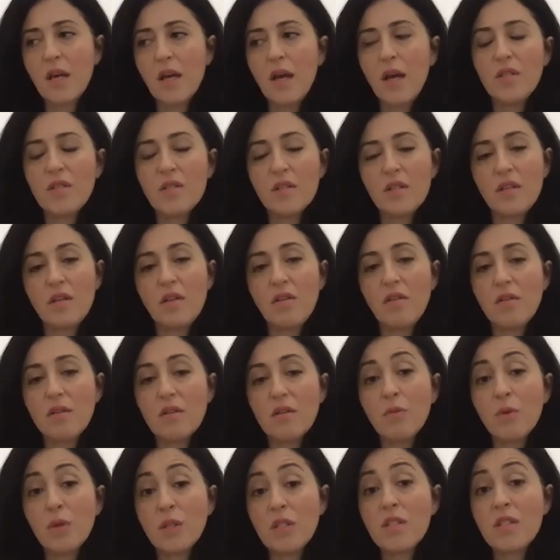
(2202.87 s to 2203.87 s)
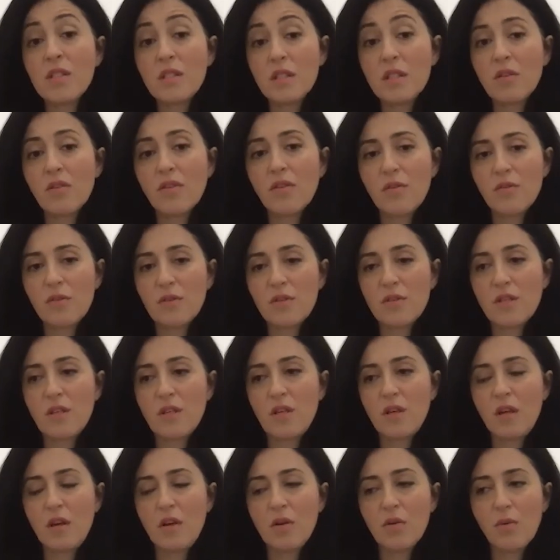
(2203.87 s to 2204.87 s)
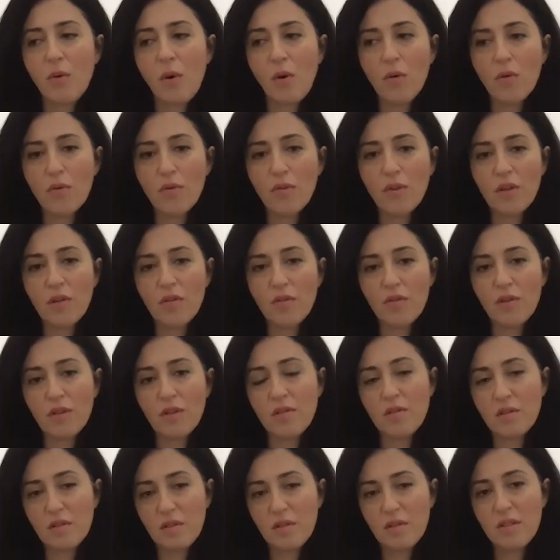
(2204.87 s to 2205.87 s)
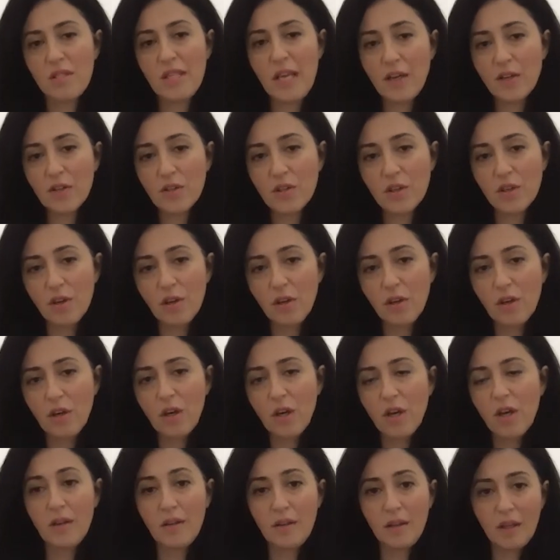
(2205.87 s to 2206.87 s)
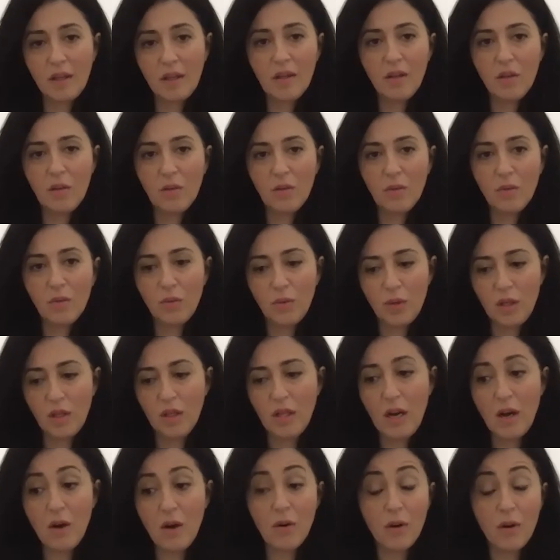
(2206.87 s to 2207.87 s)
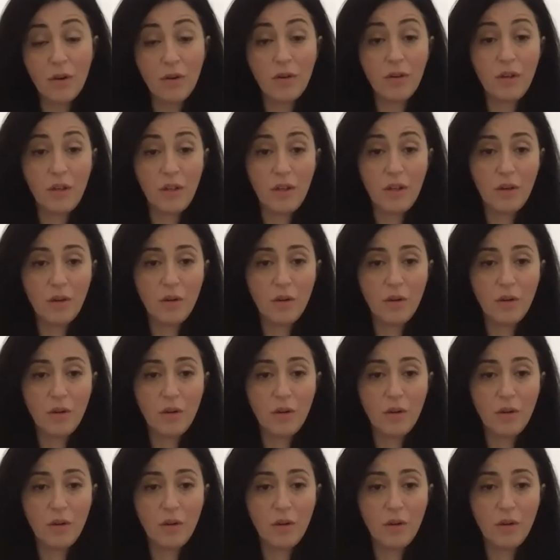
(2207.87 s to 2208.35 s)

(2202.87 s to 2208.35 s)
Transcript: we still see growth in this sector and in our